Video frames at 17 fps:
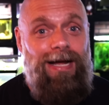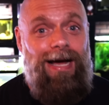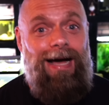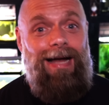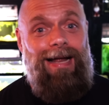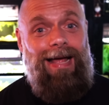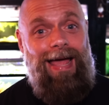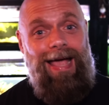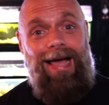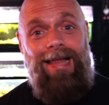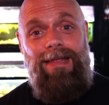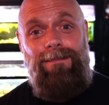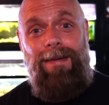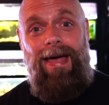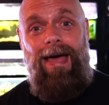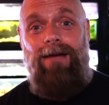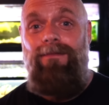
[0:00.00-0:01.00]
on hang on the
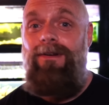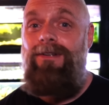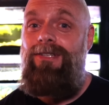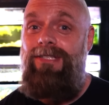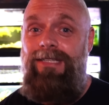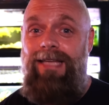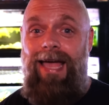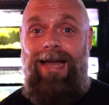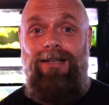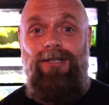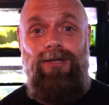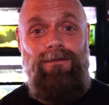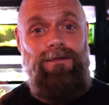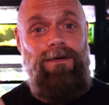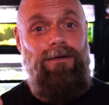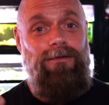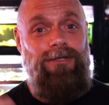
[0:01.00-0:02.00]
back versus canister
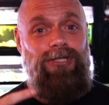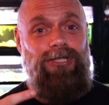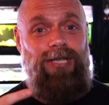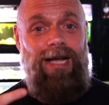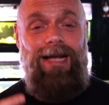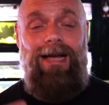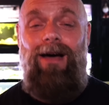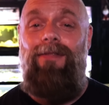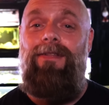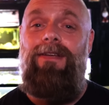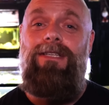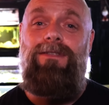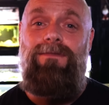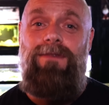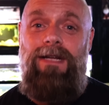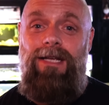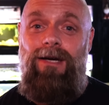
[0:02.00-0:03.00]
filters, check out
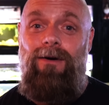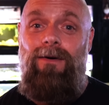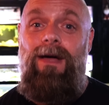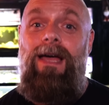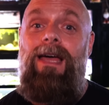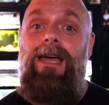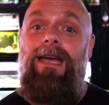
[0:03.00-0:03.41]
this video.